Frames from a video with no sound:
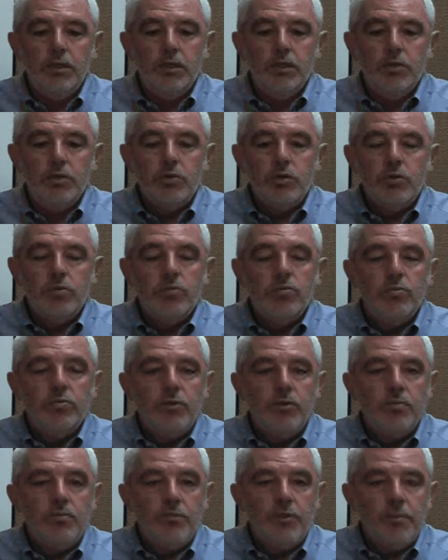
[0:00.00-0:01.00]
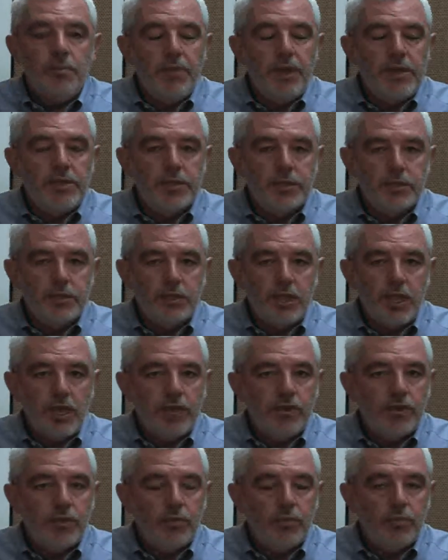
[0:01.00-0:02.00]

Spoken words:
So the basis, the ethical